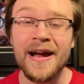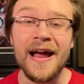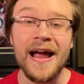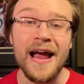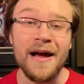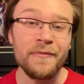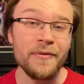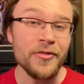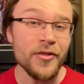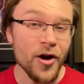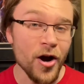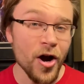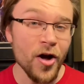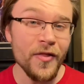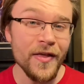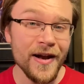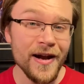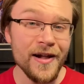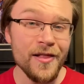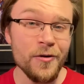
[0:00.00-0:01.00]
And with all
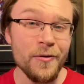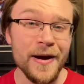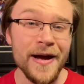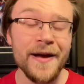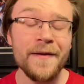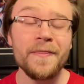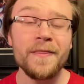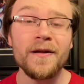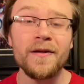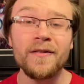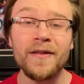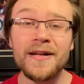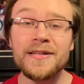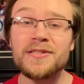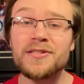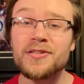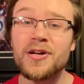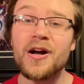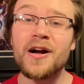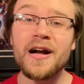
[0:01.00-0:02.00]
that out of the way,
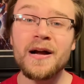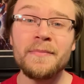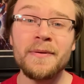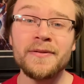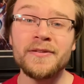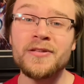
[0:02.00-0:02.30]
let's talk about the